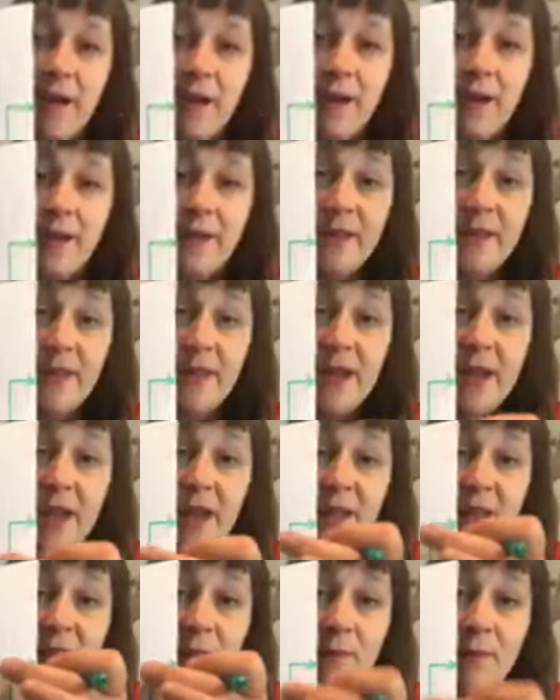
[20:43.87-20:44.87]
and
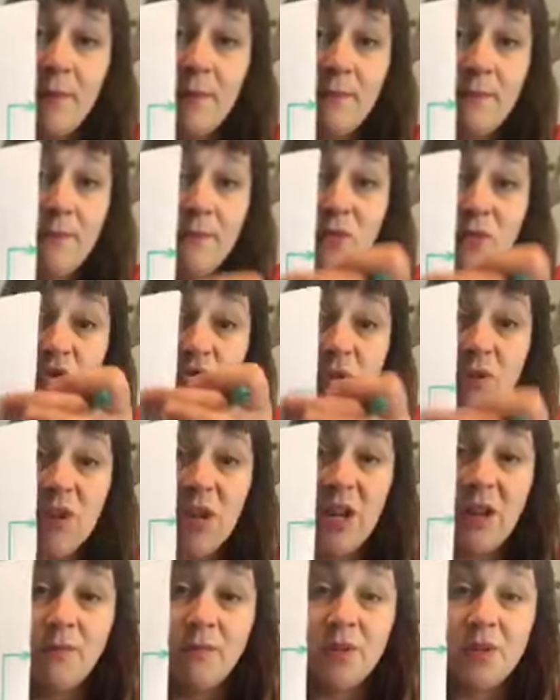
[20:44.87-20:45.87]
then draw a
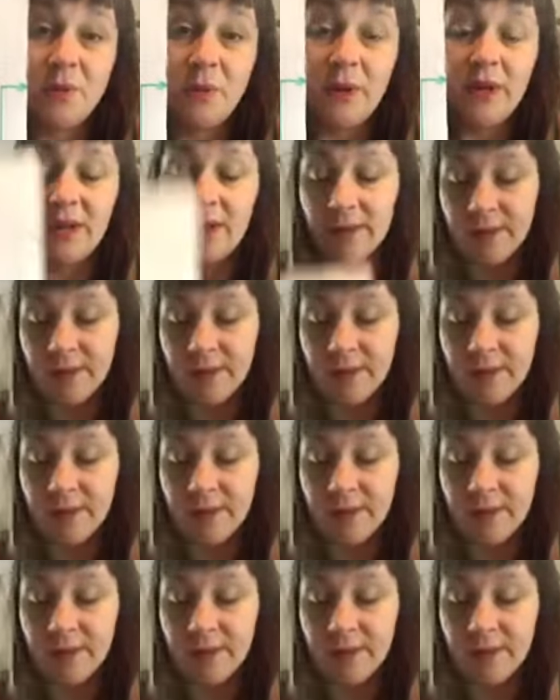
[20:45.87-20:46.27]
line between.